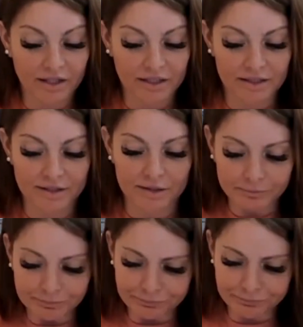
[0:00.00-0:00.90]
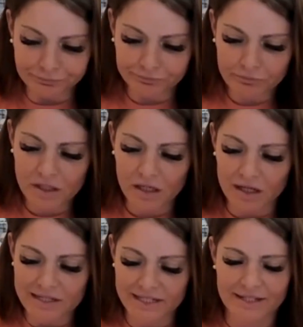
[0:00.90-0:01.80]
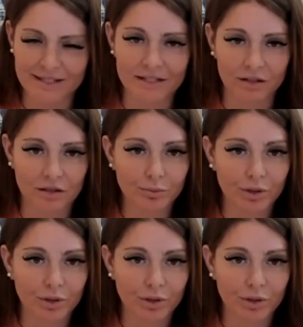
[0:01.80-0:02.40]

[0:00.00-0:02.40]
is it still a